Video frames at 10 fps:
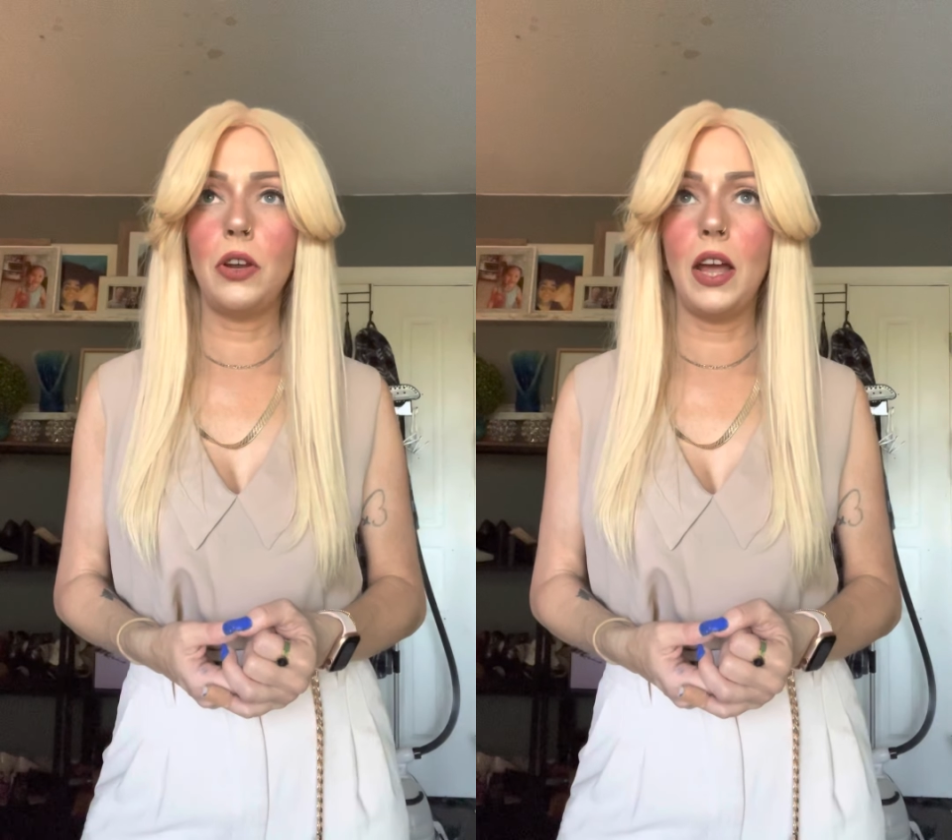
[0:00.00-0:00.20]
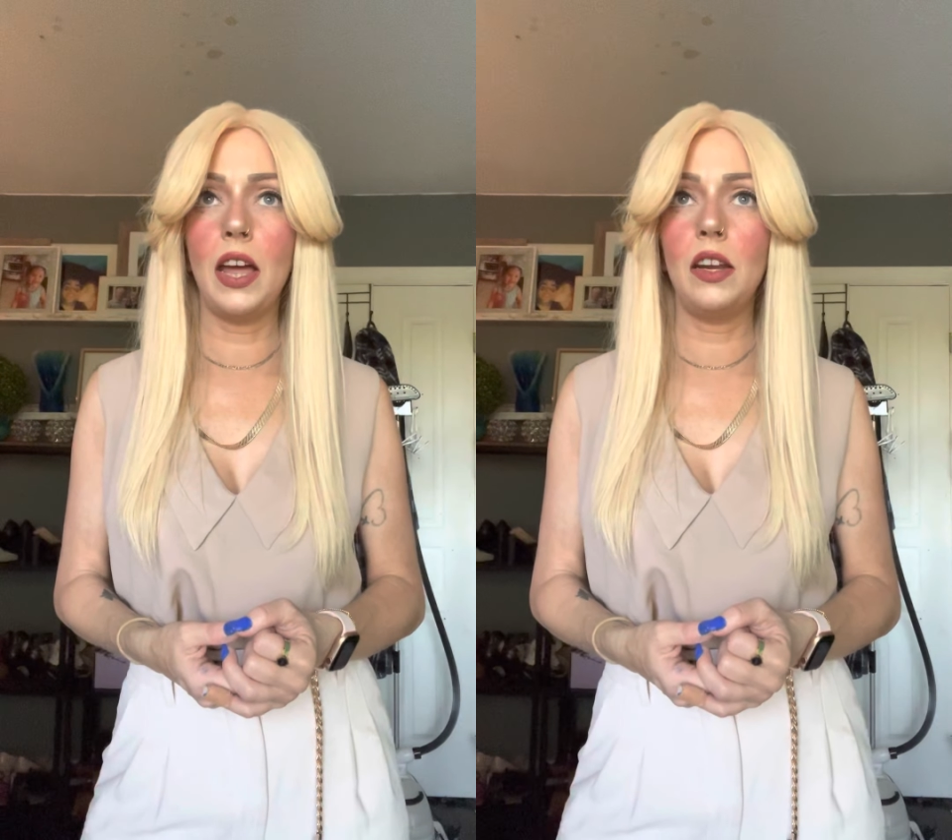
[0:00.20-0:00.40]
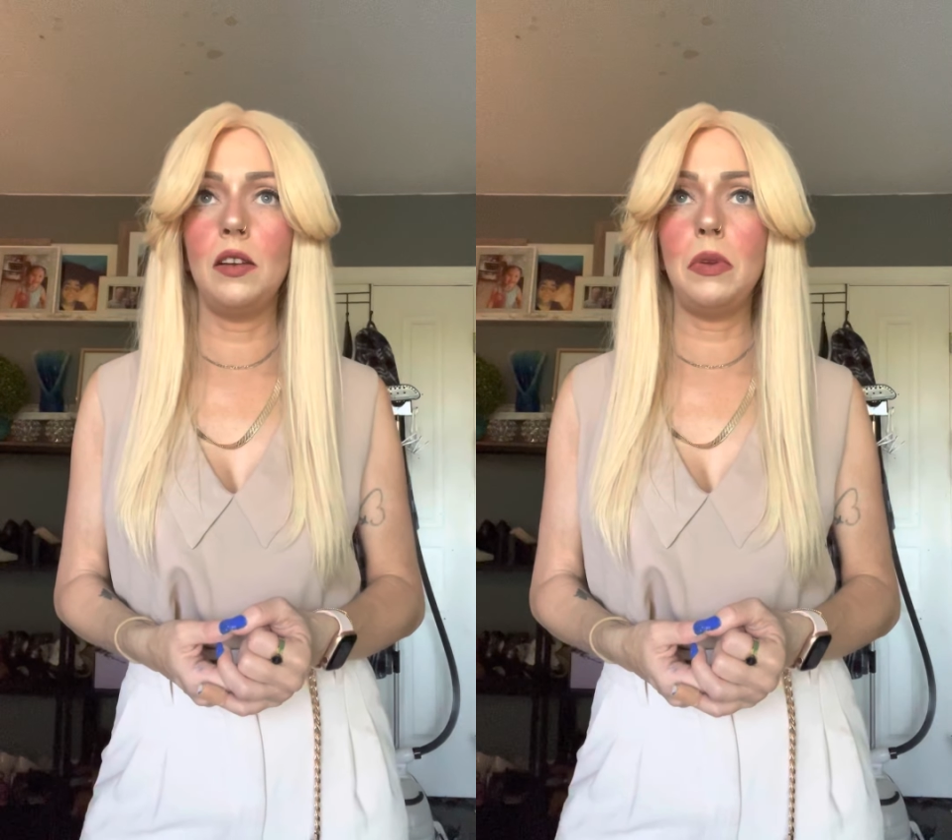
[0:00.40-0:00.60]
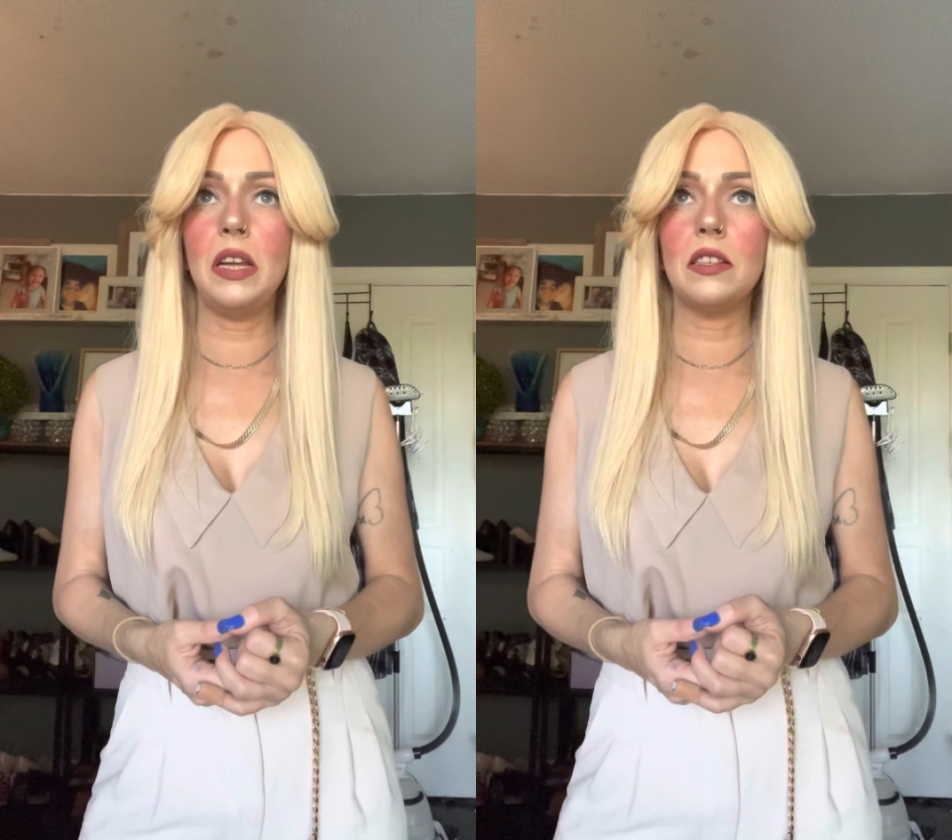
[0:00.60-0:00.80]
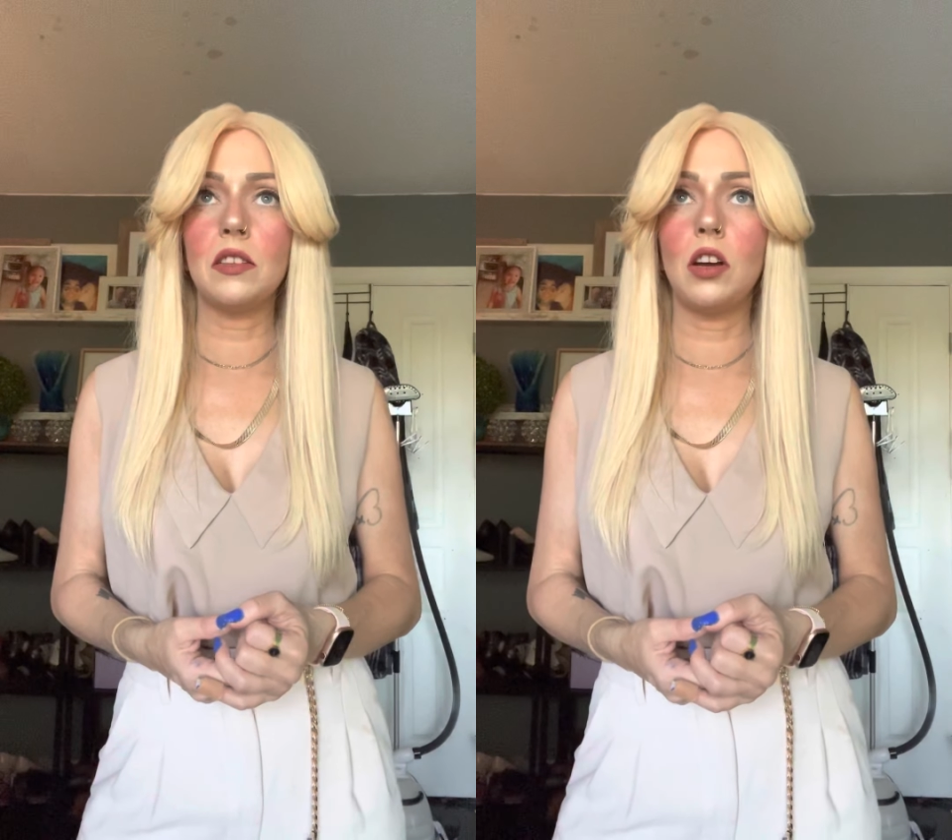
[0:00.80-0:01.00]
you can and
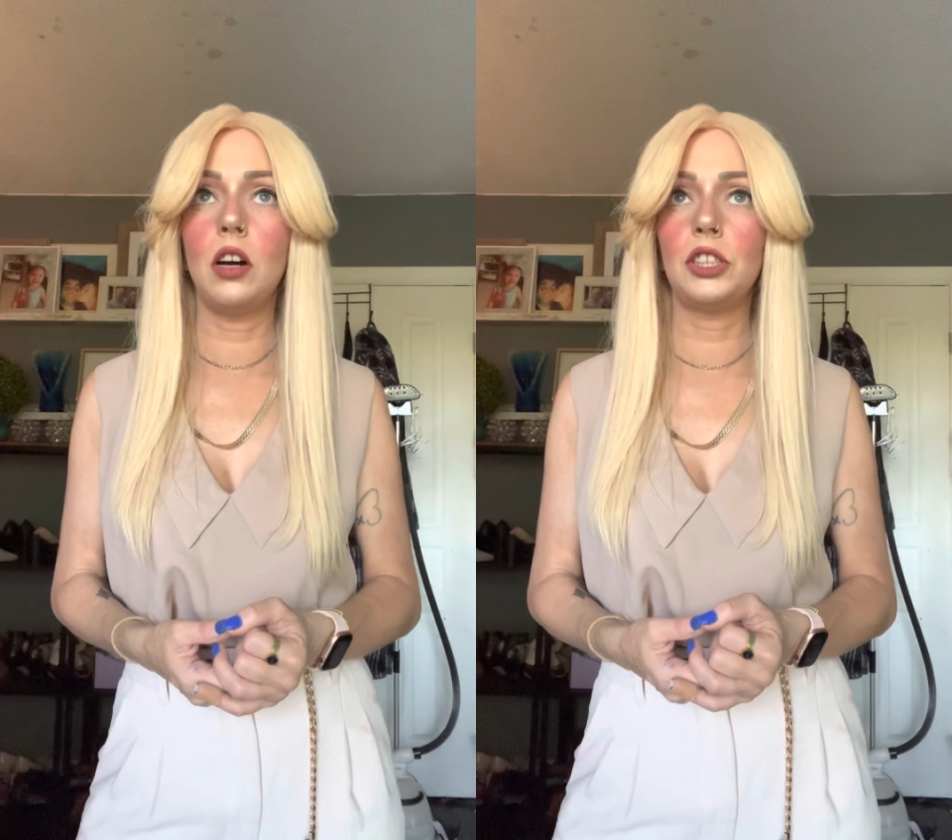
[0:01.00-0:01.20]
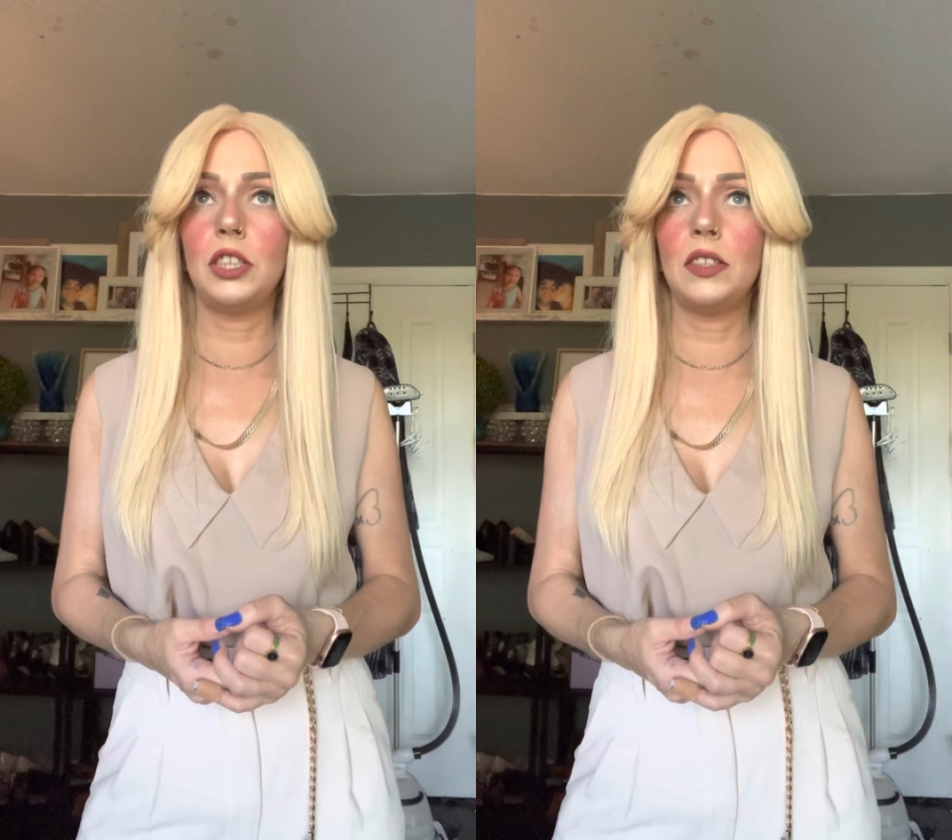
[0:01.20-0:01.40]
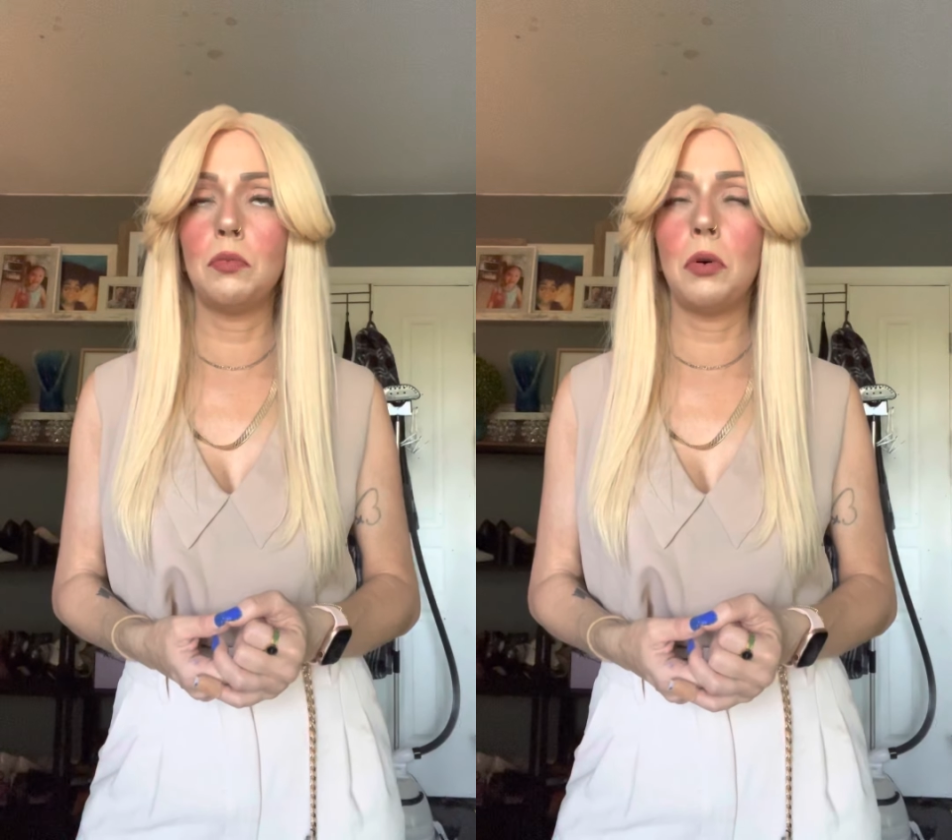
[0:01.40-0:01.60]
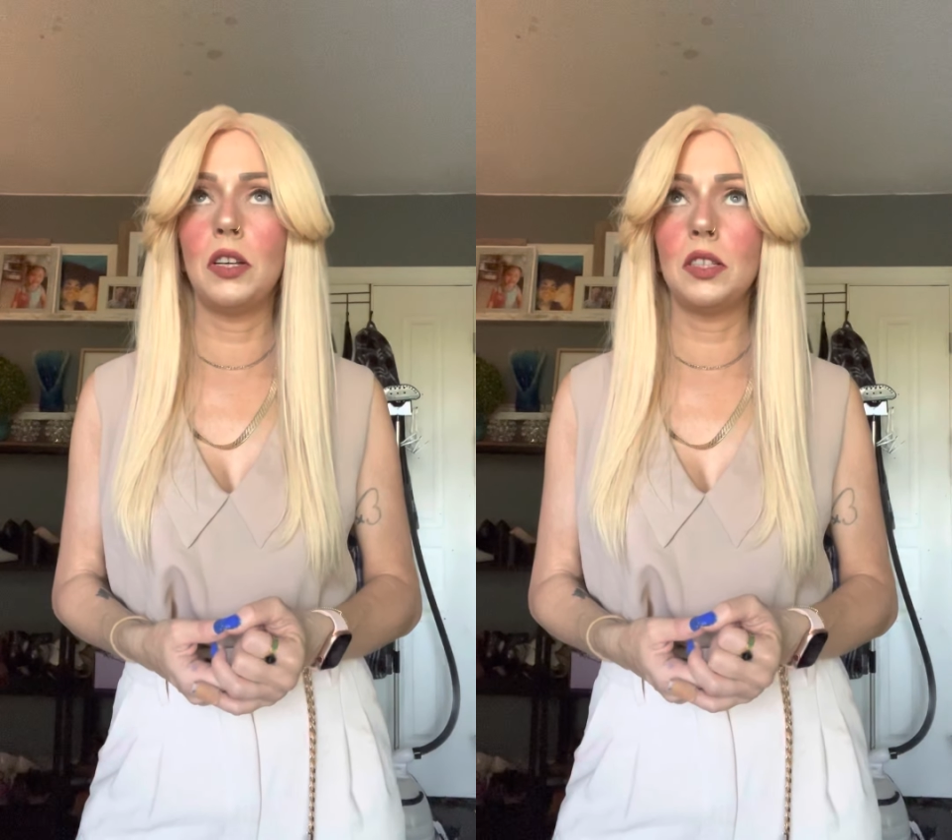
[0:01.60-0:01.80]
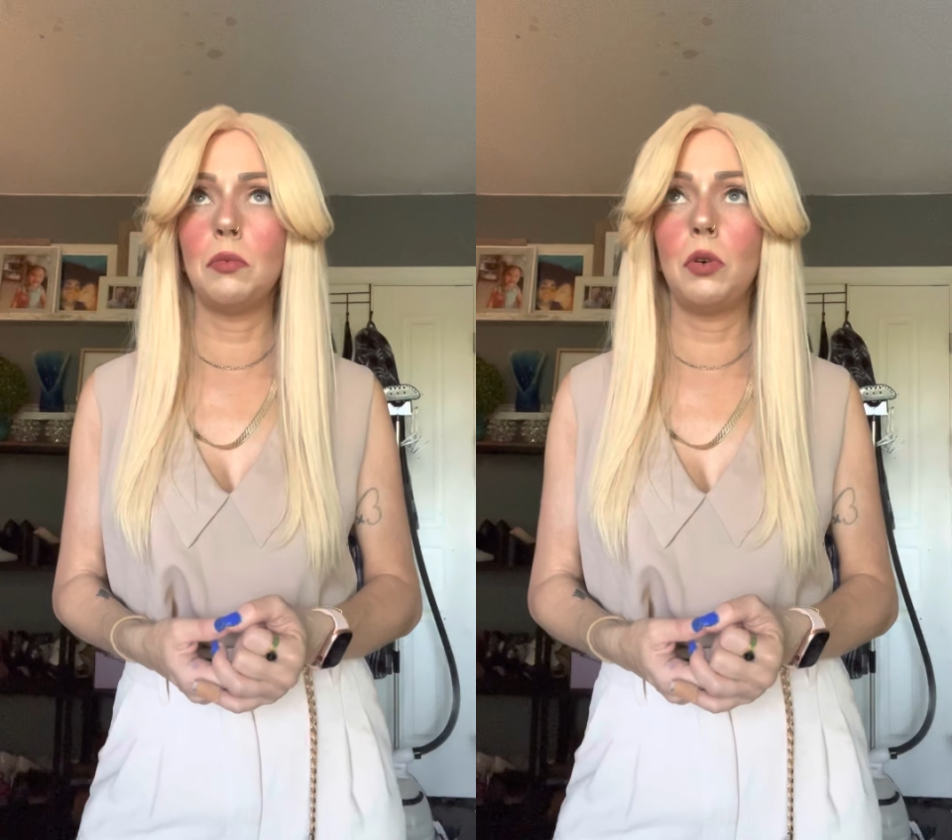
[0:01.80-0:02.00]
being as cautious as
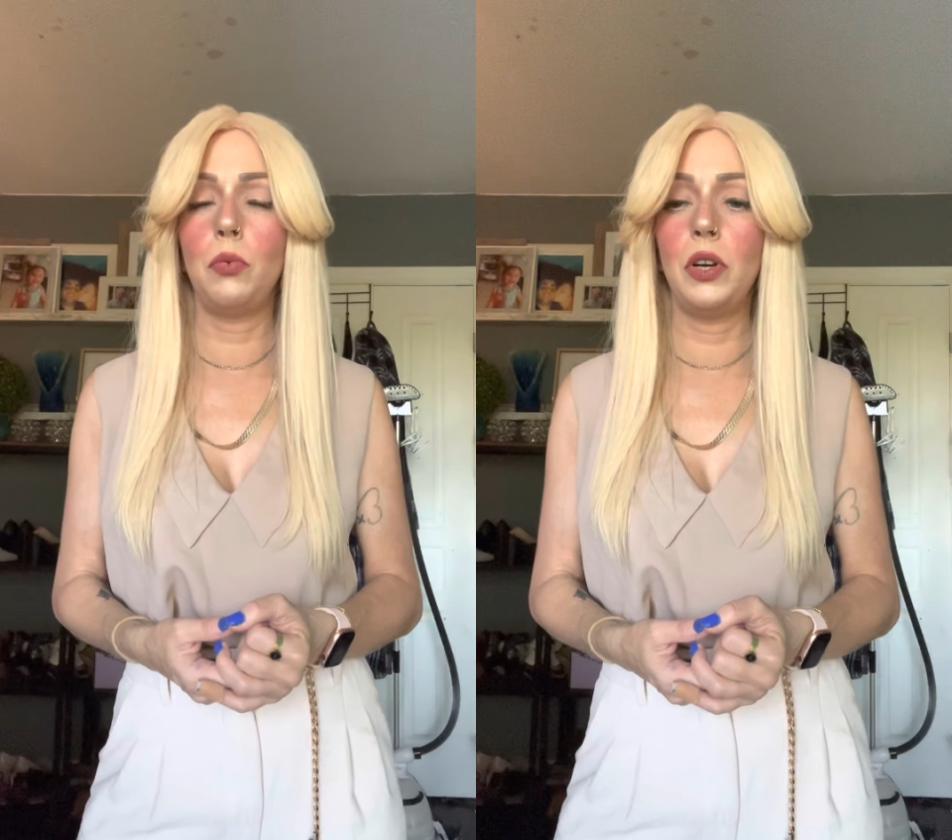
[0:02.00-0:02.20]
possible